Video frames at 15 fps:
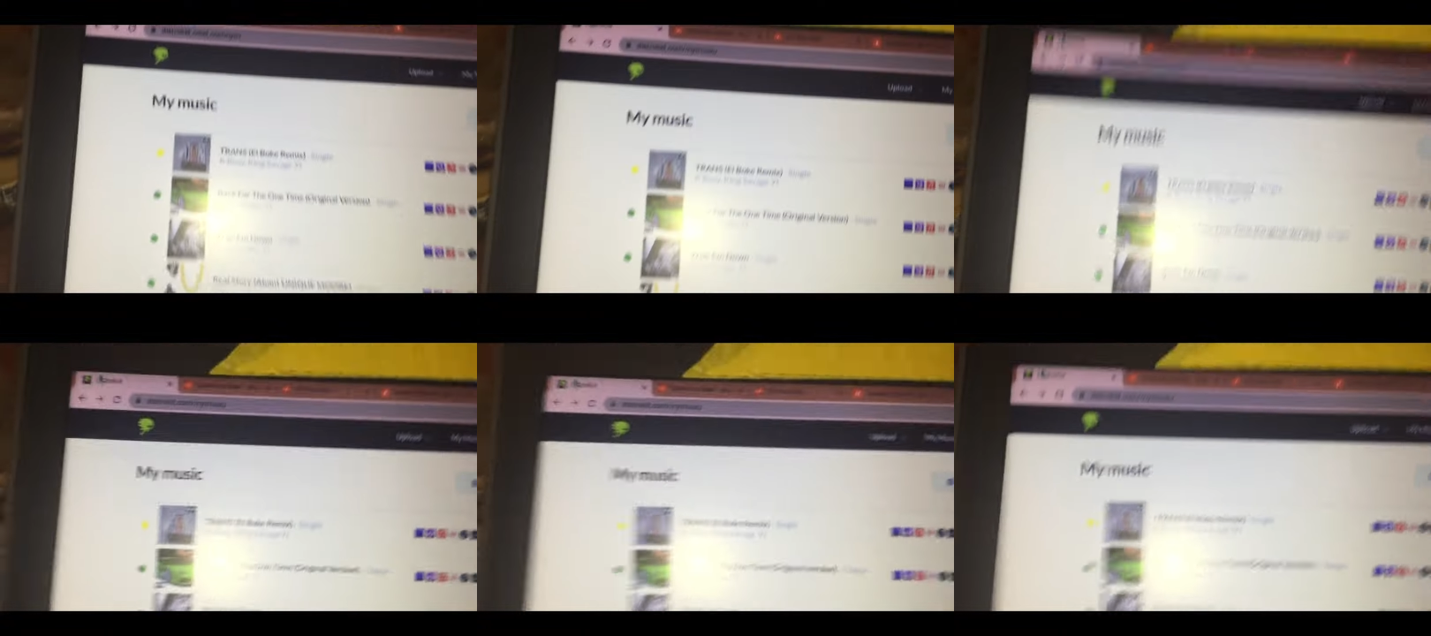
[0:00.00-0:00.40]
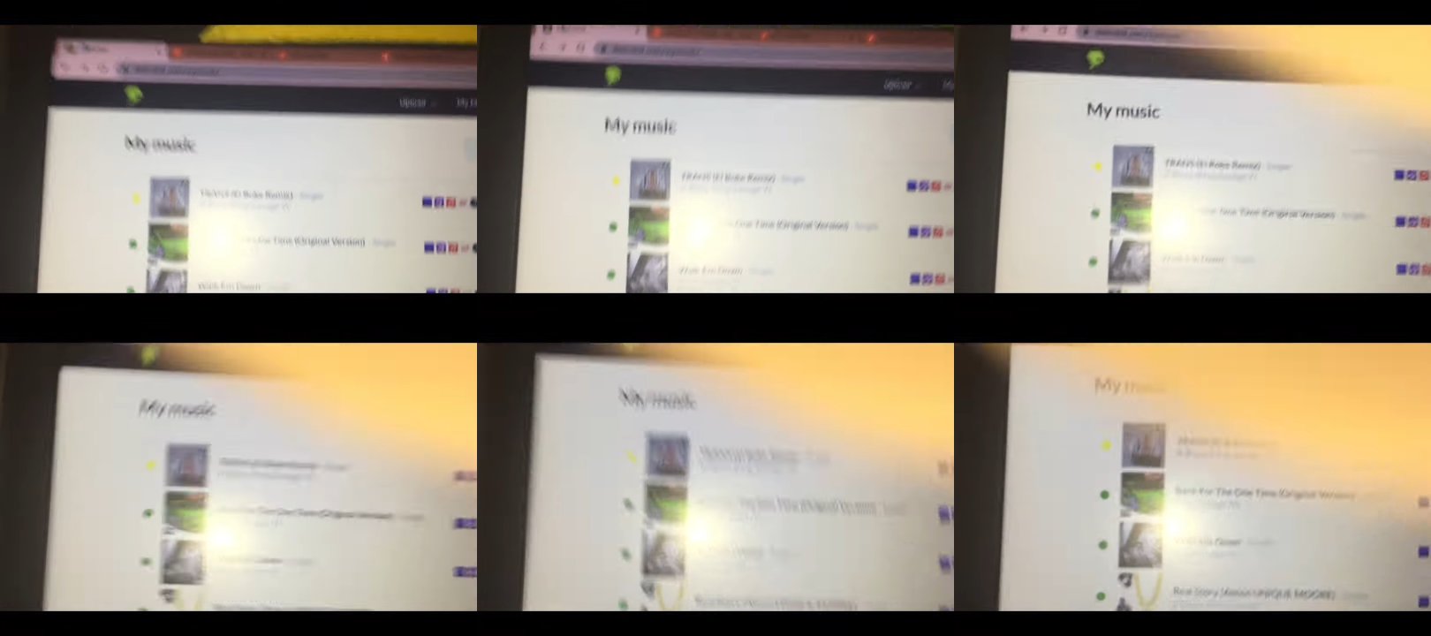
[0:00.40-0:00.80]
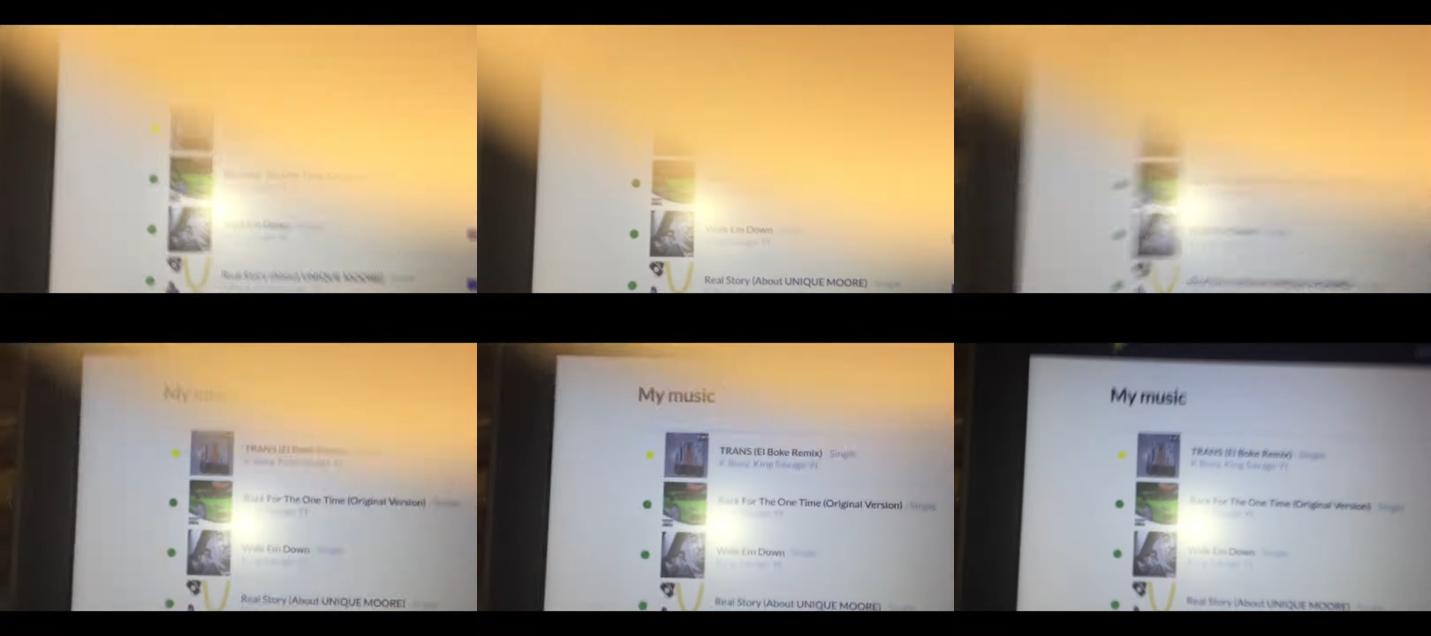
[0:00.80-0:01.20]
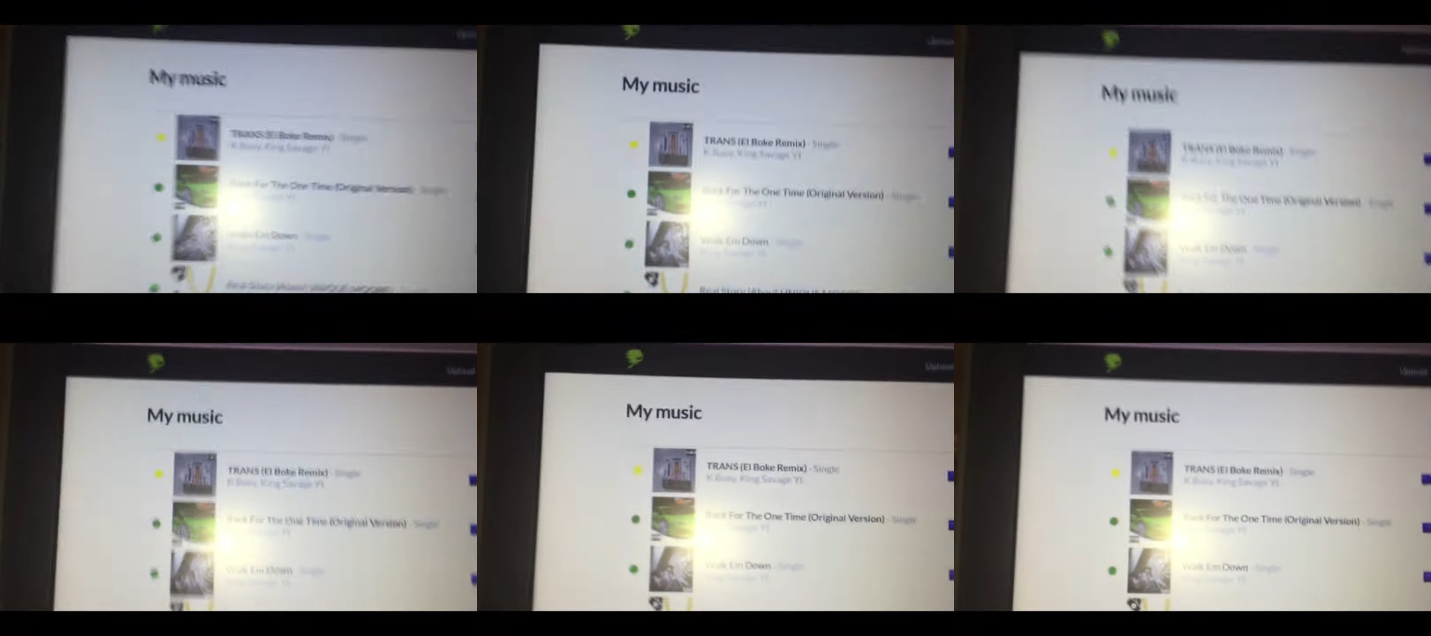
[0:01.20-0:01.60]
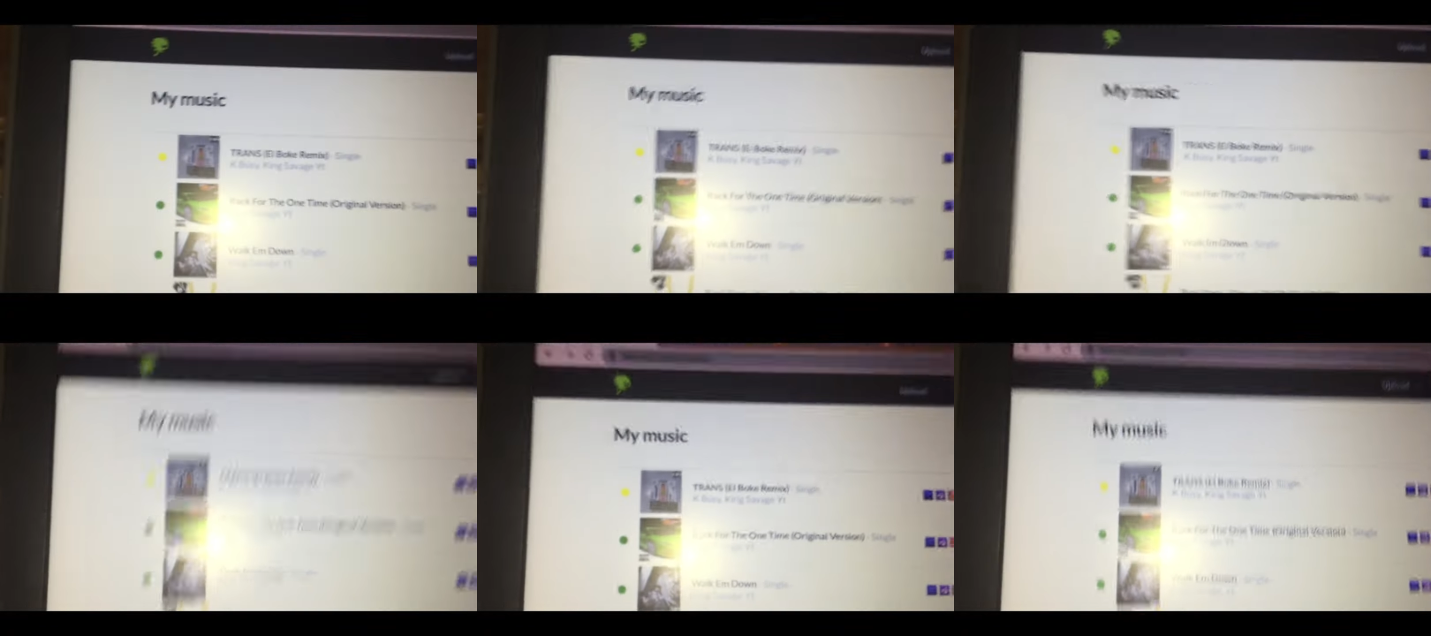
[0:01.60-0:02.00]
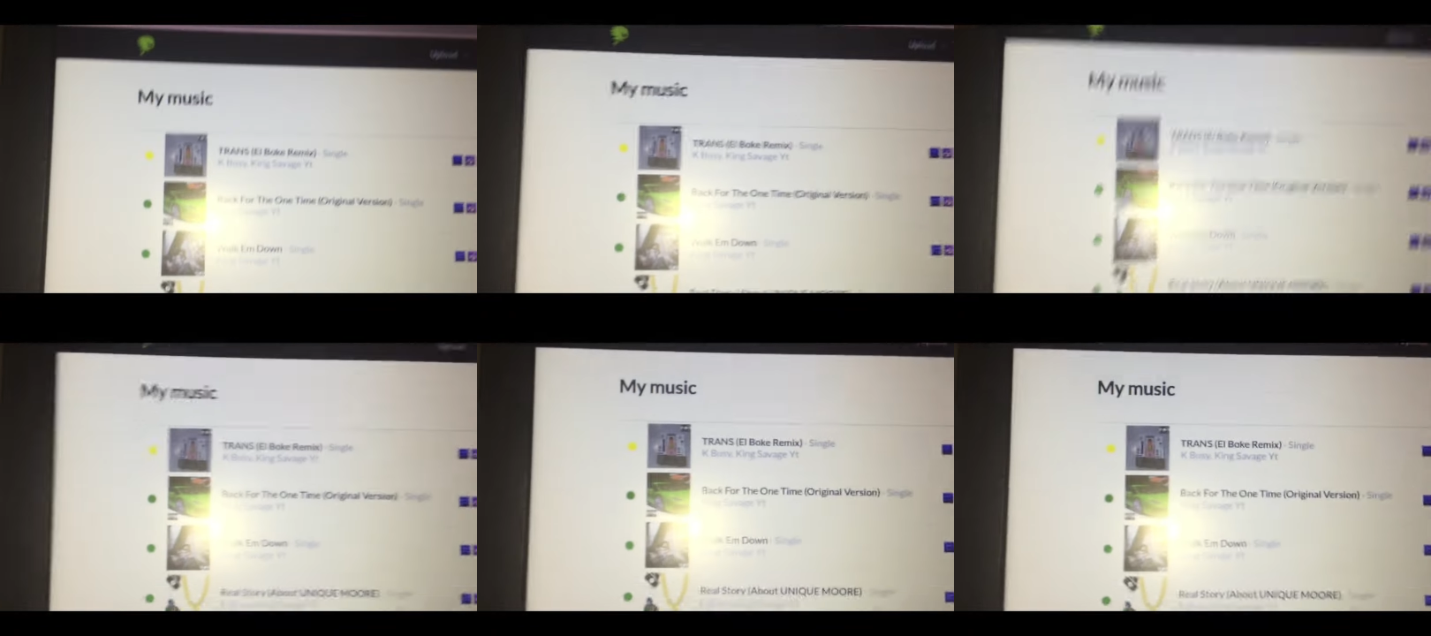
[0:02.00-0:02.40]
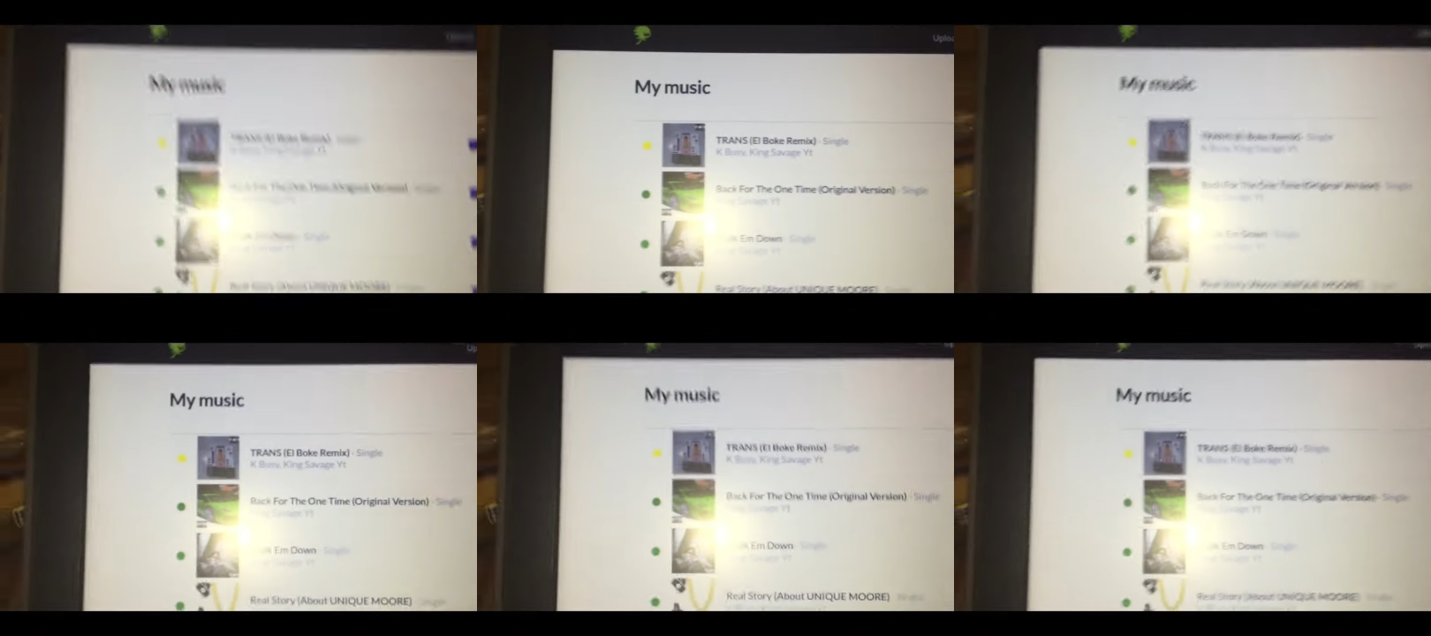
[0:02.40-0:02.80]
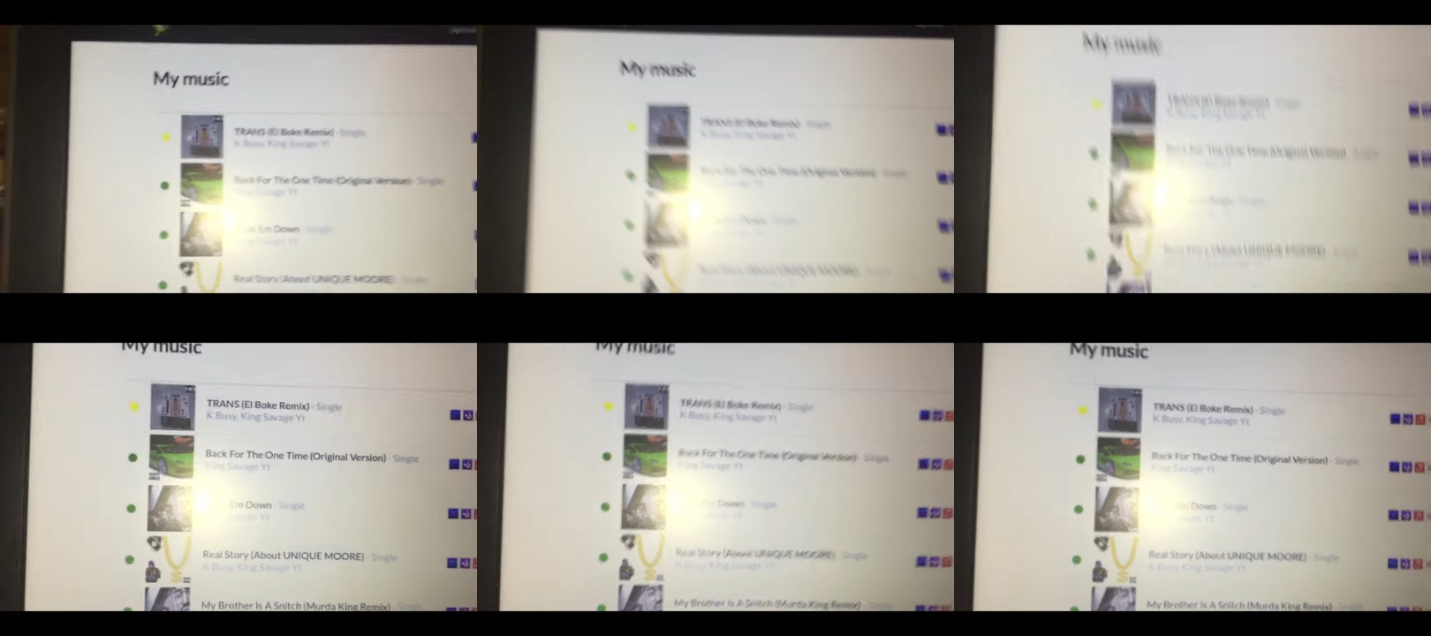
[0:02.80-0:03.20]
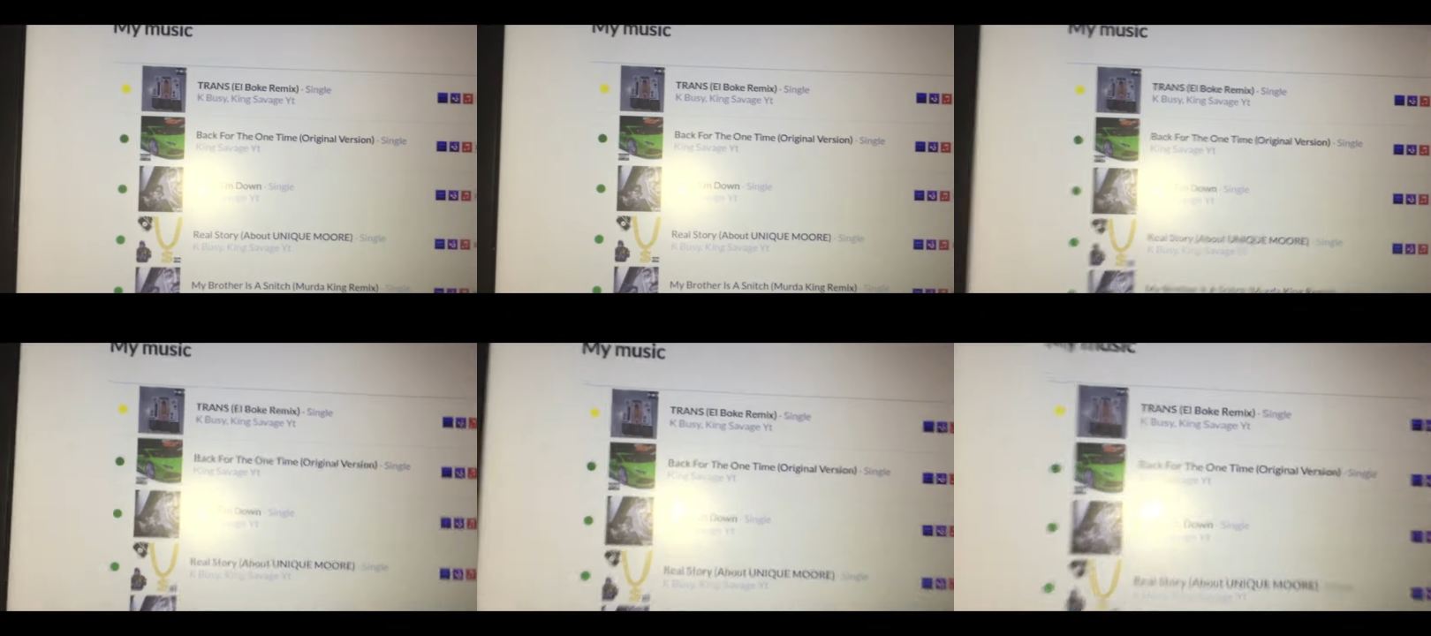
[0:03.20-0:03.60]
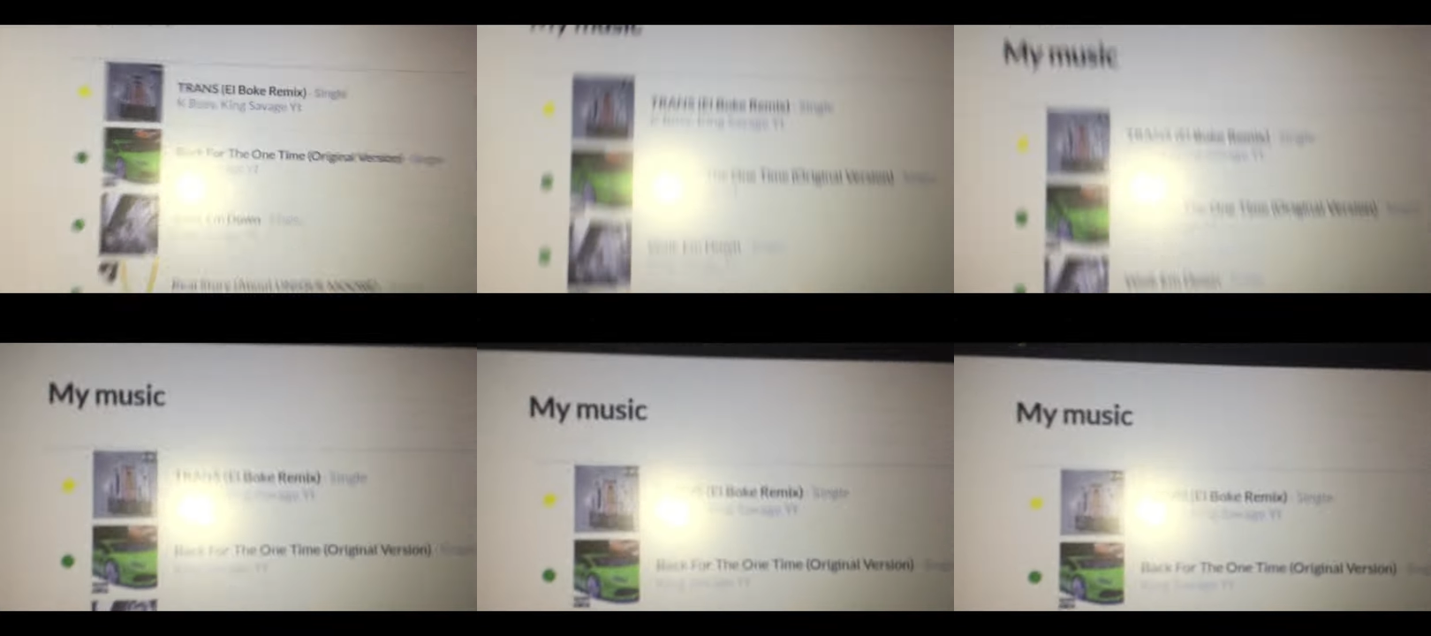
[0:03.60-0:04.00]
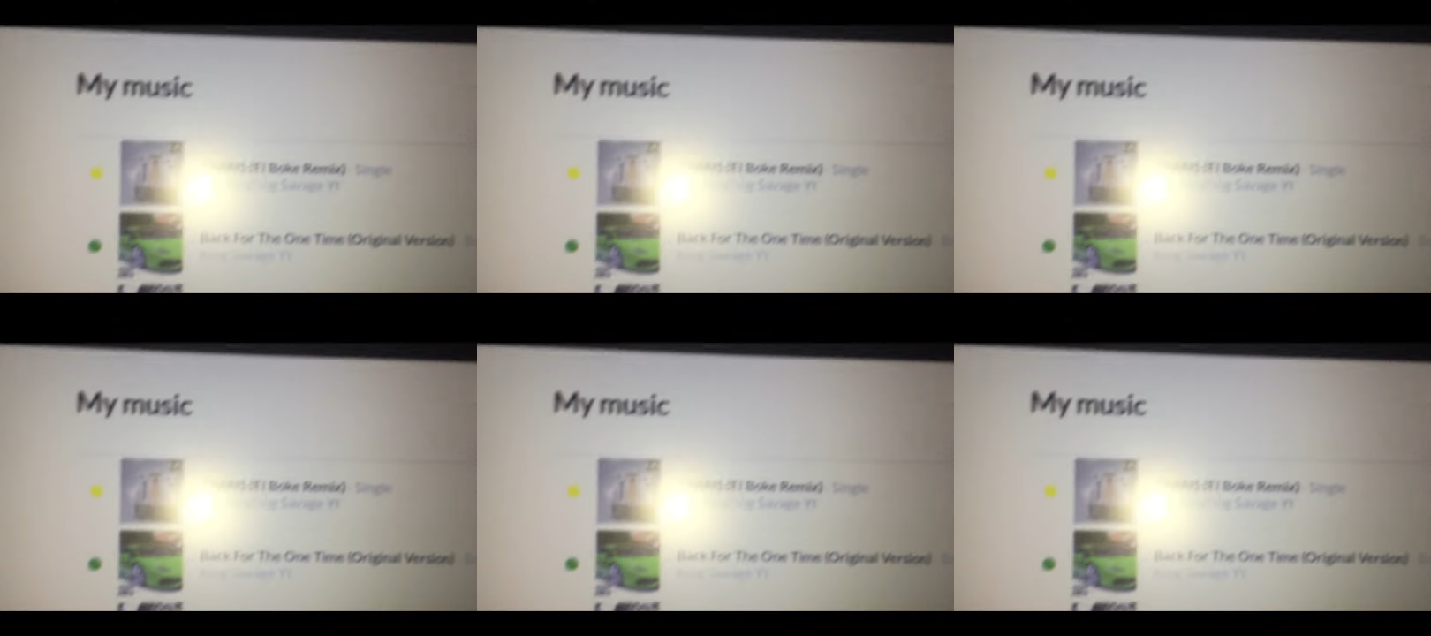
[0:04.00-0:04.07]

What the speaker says: No face is visible, so there are no lips to read.